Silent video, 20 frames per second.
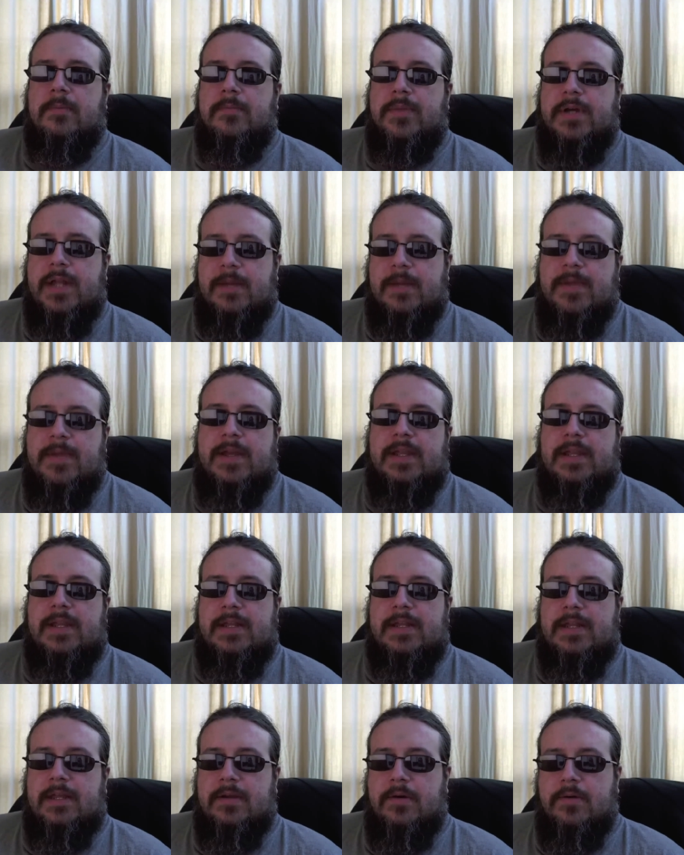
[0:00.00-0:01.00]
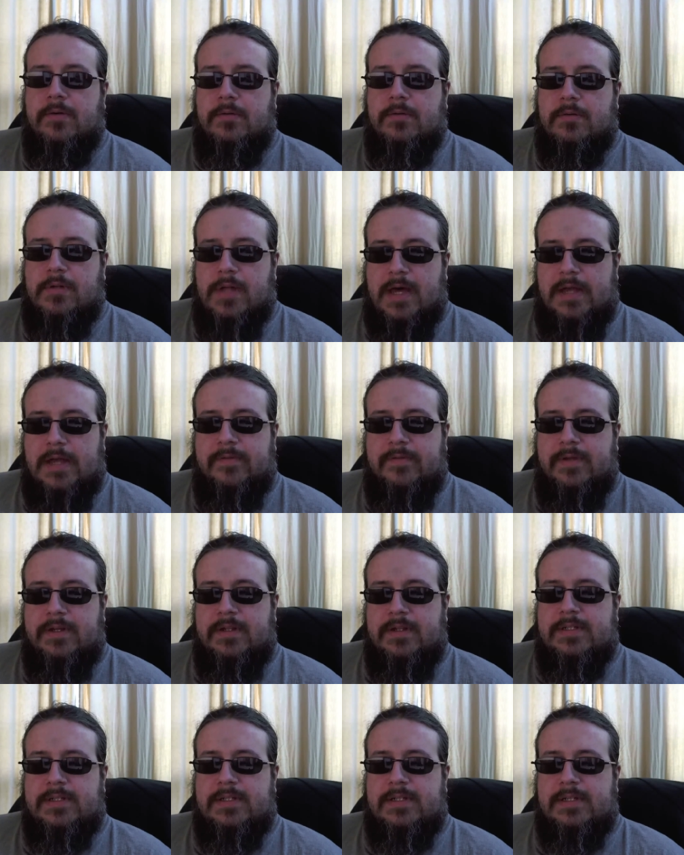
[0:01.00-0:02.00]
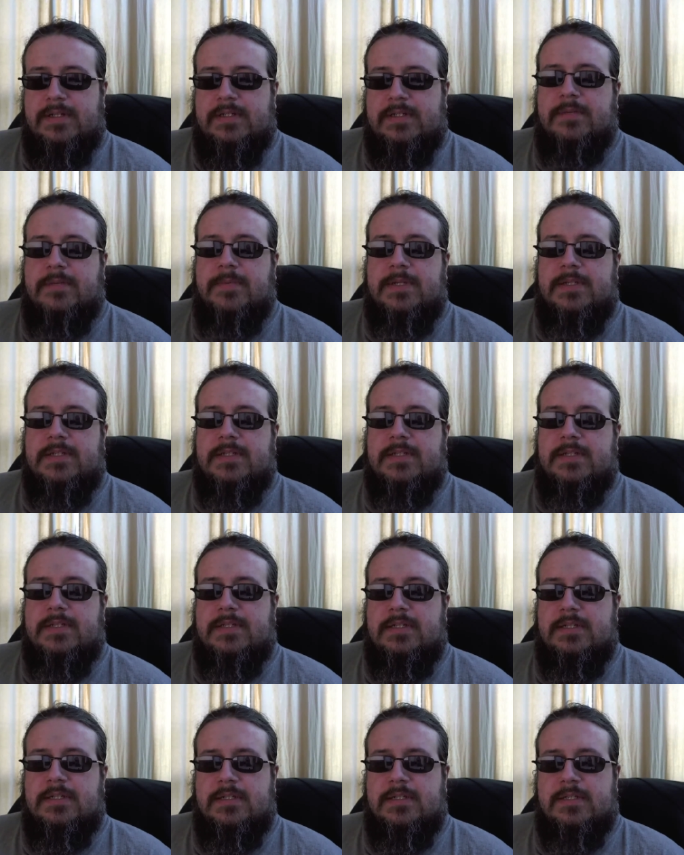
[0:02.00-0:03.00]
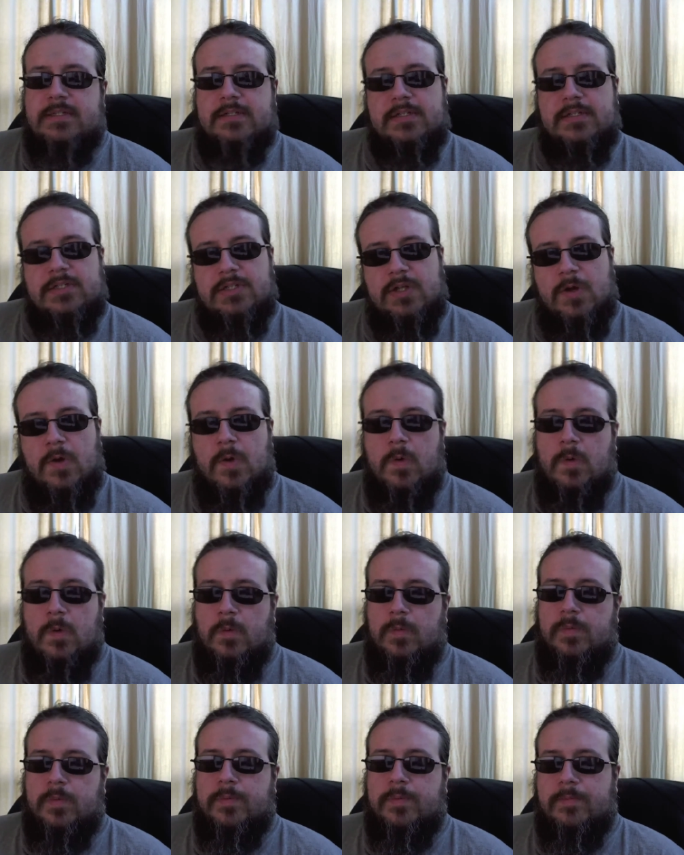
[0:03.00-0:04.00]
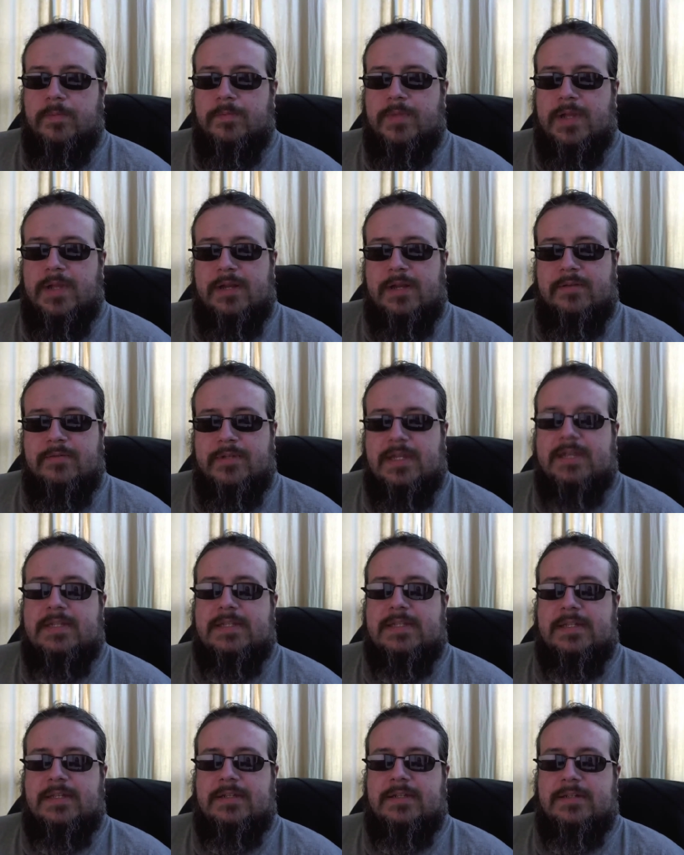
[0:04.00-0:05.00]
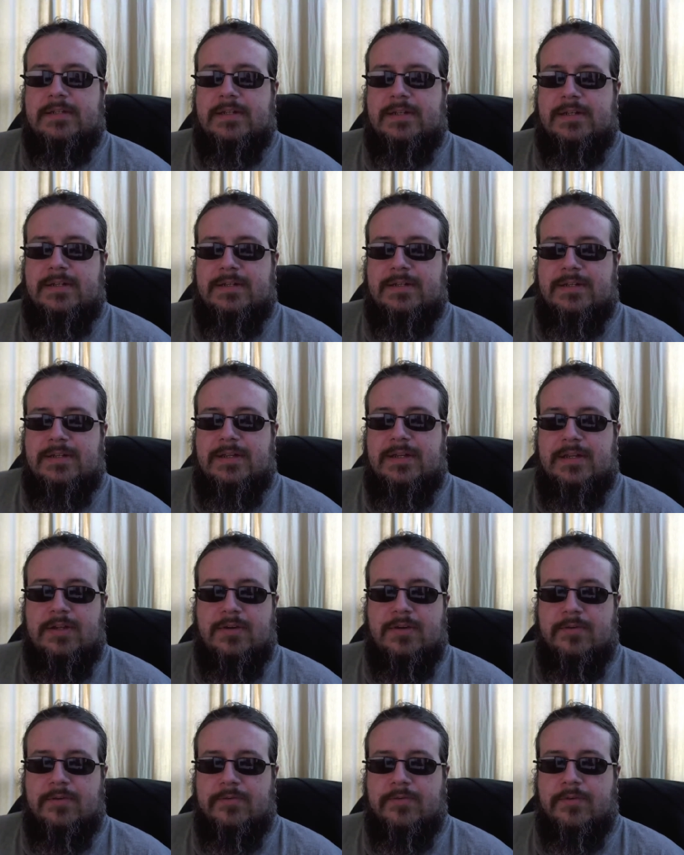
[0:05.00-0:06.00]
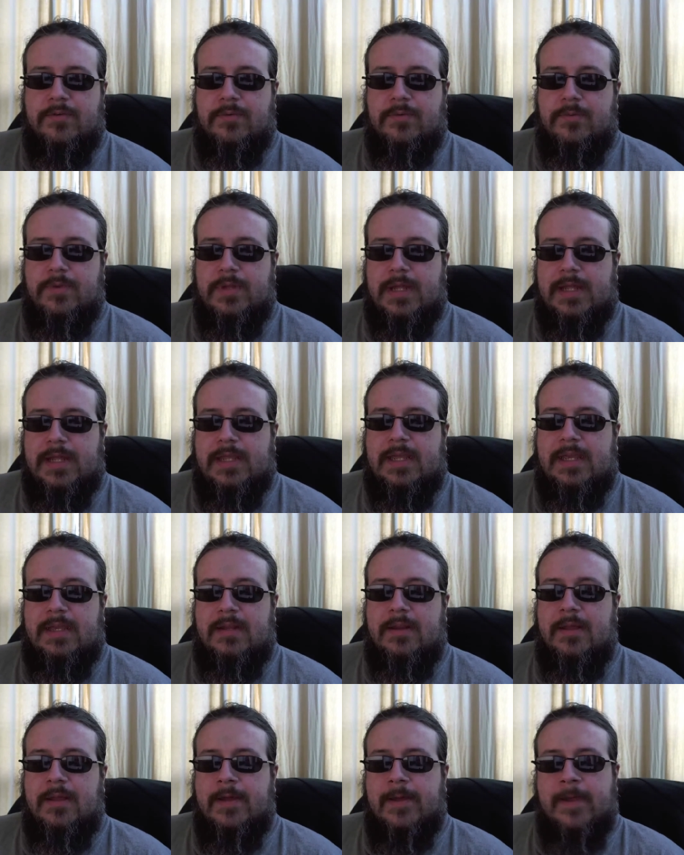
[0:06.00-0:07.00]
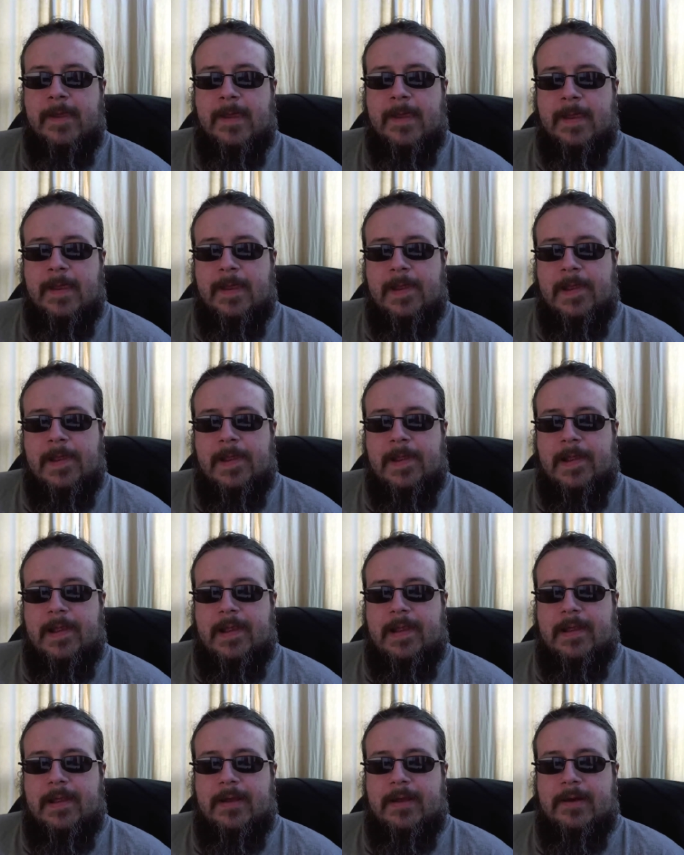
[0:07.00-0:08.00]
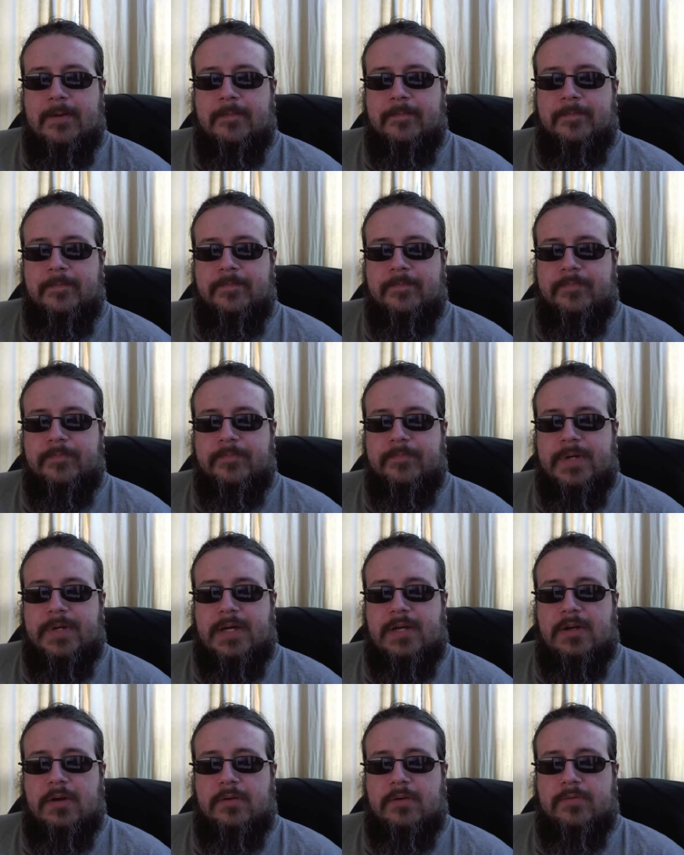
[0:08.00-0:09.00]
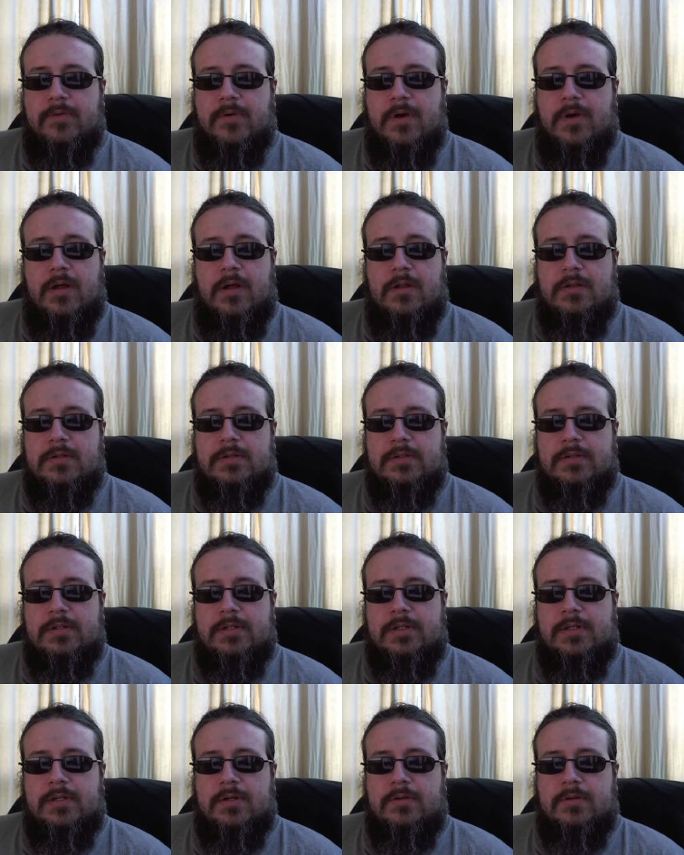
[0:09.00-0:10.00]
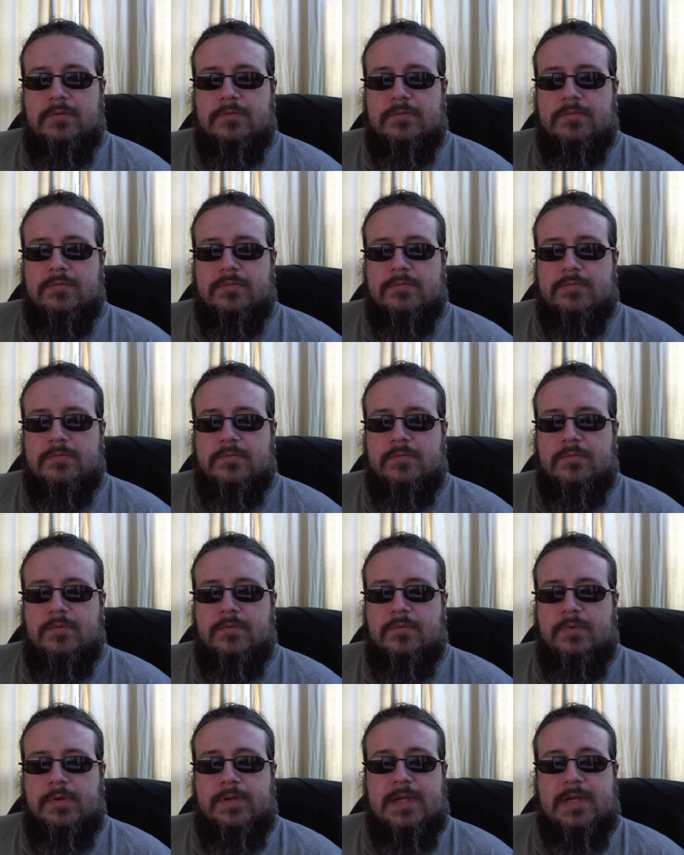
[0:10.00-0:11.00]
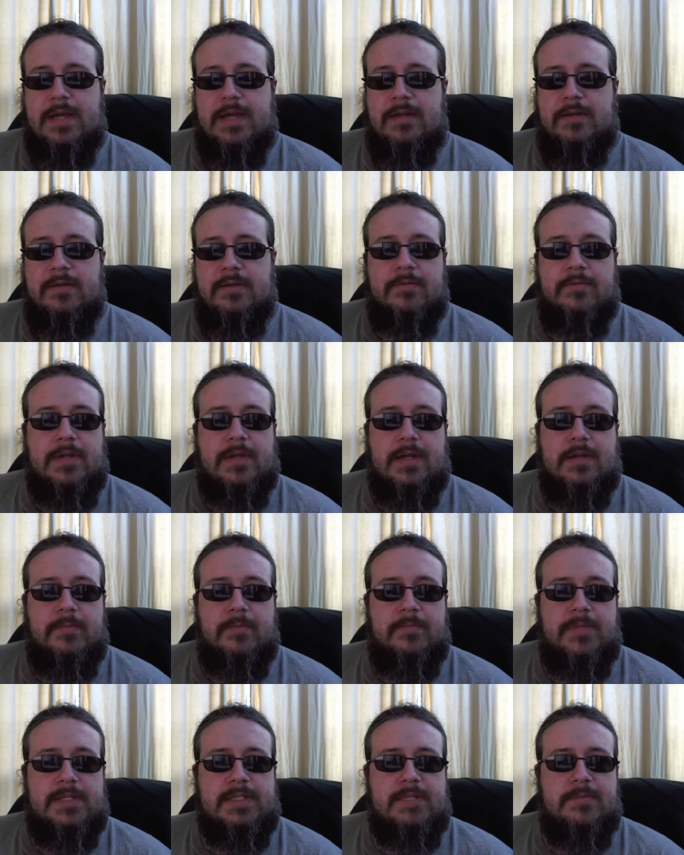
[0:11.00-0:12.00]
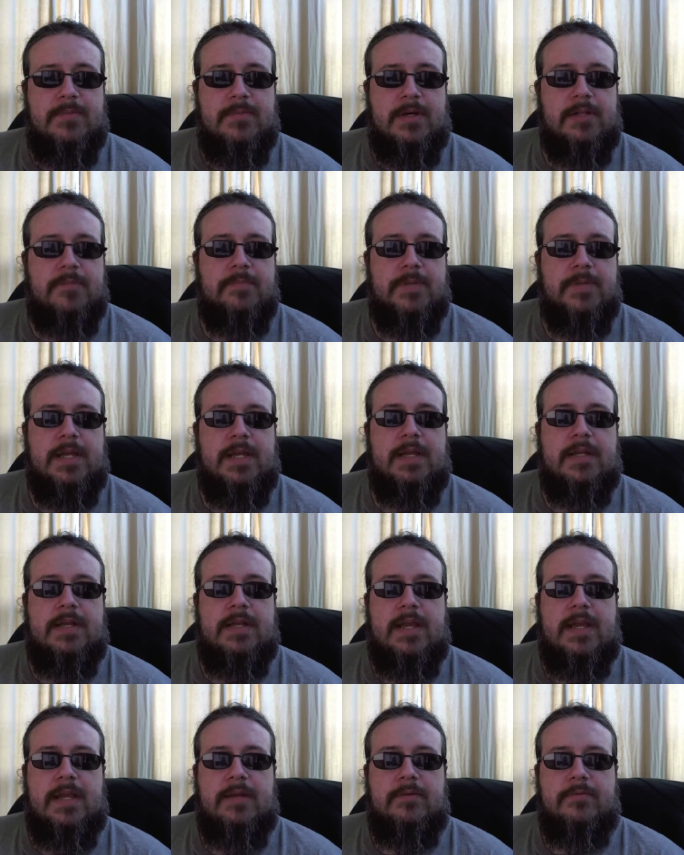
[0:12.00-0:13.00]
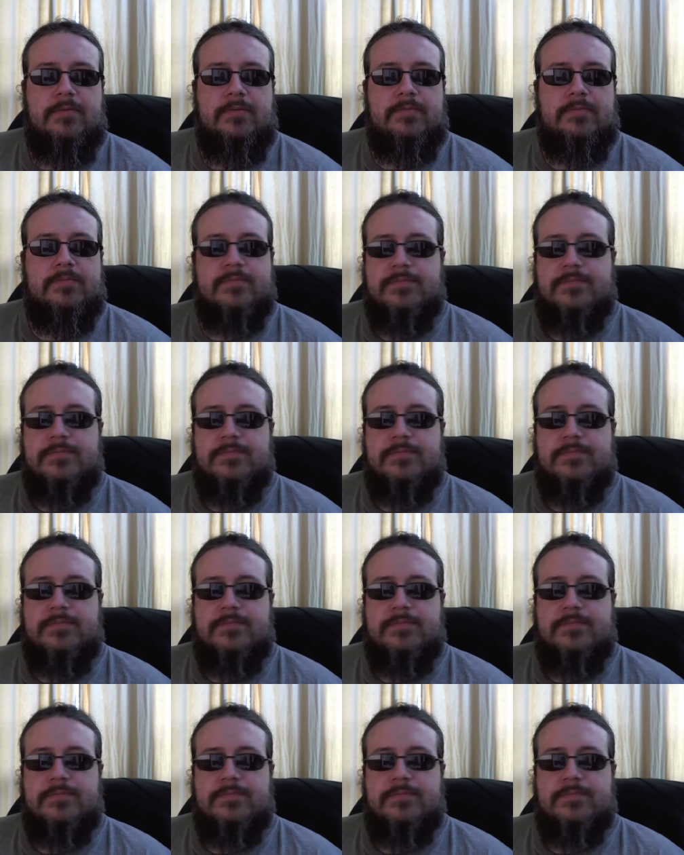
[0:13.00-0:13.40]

but I'm not getting a whole lot of it in, in some instances, so kind of guessing and, and, and going forward with I can. Um, but overall, you know, we got a we got a busy month planned ahead. We